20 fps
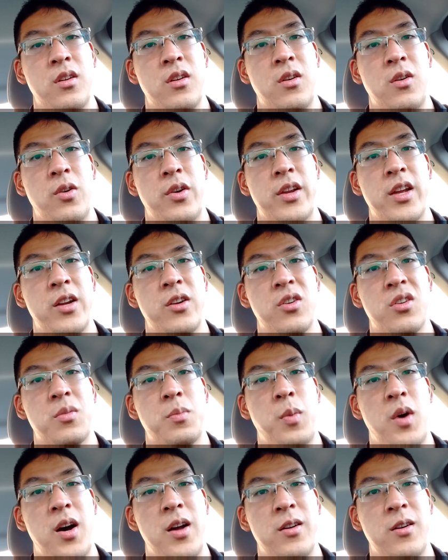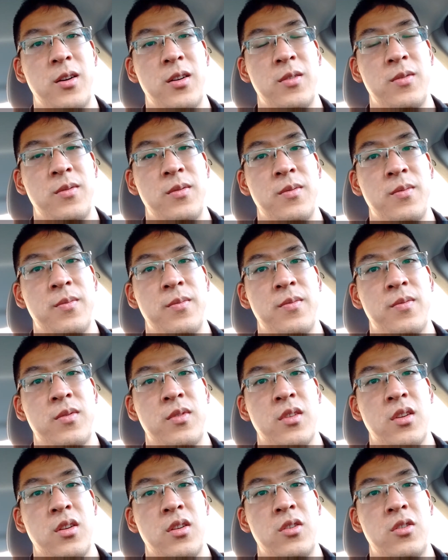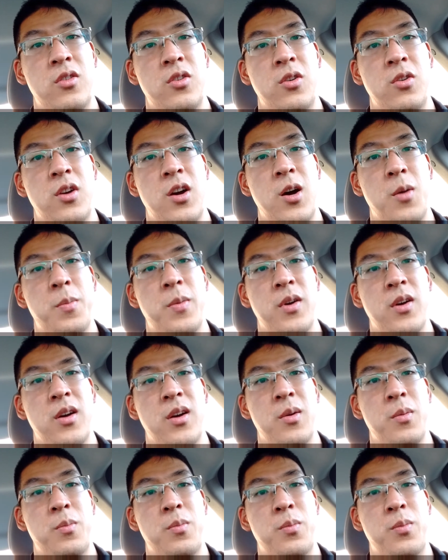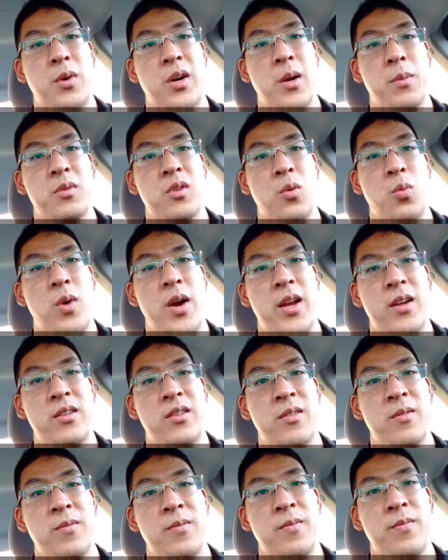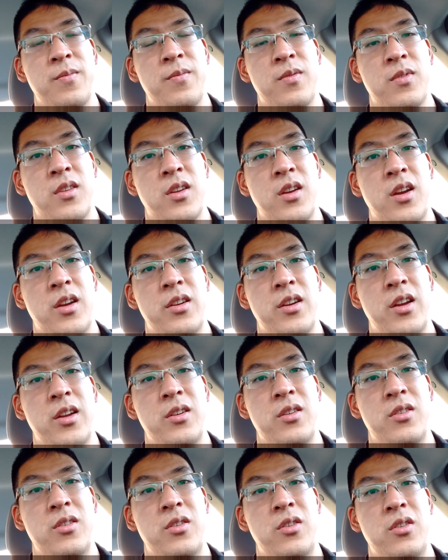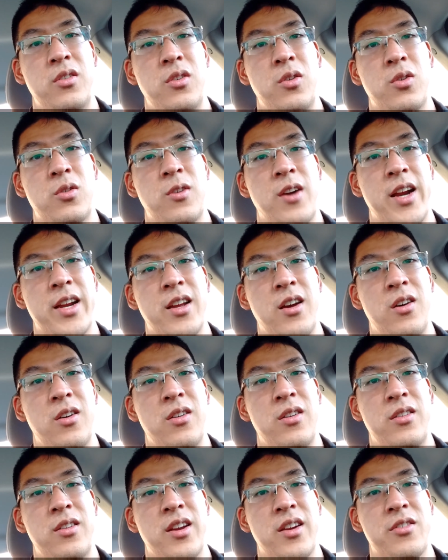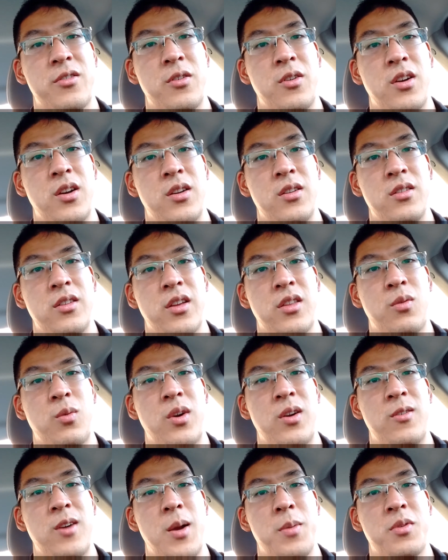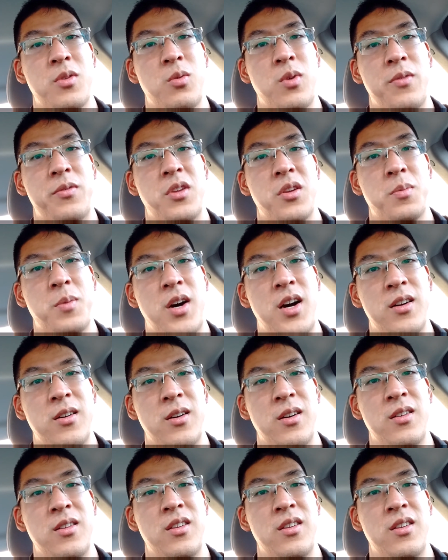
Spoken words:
or you get your spotter to help bring up the weight, and then you crank out an extra like 3 reps with the spotter.